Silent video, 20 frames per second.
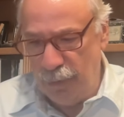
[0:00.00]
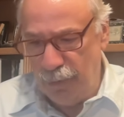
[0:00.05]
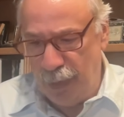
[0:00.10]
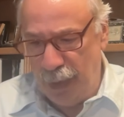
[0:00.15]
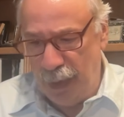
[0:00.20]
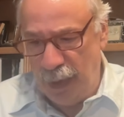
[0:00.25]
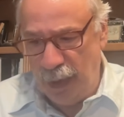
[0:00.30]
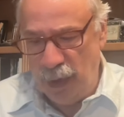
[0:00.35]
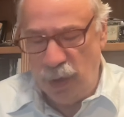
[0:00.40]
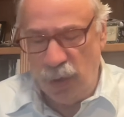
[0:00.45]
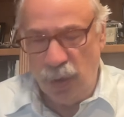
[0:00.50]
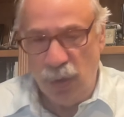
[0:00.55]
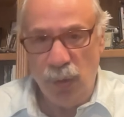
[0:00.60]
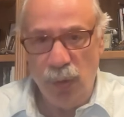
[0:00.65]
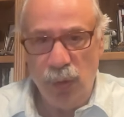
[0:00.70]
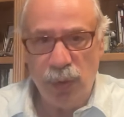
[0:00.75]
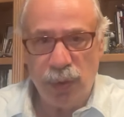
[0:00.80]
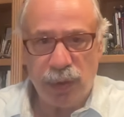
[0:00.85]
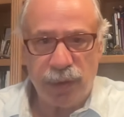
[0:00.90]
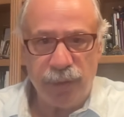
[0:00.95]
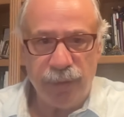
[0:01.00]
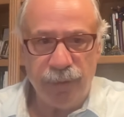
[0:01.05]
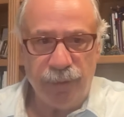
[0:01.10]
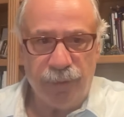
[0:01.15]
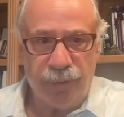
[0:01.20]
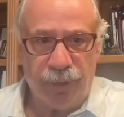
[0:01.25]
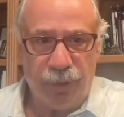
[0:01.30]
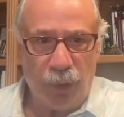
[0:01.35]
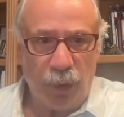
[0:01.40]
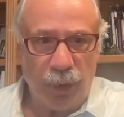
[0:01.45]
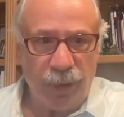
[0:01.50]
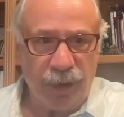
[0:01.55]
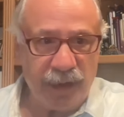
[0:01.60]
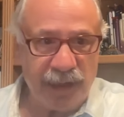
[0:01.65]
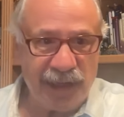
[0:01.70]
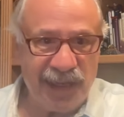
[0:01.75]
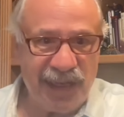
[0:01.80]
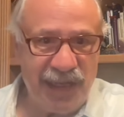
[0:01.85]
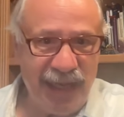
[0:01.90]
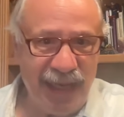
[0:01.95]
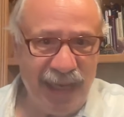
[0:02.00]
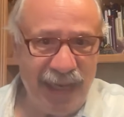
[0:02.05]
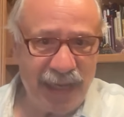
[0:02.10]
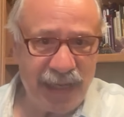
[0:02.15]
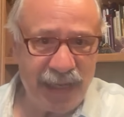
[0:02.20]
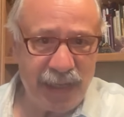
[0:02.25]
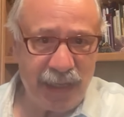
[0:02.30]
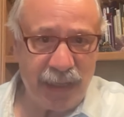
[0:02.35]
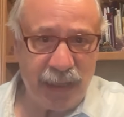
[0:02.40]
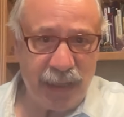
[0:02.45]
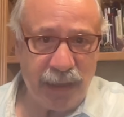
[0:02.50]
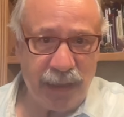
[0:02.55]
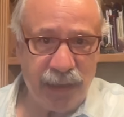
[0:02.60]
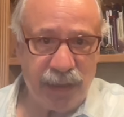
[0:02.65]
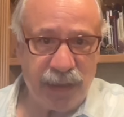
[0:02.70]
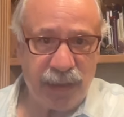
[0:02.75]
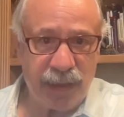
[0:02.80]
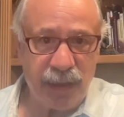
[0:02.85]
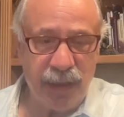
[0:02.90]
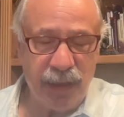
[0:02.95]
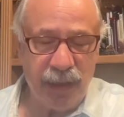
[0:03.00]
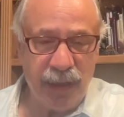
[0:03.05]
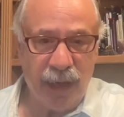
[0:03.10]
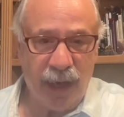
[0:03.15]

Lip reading: being used for the citizens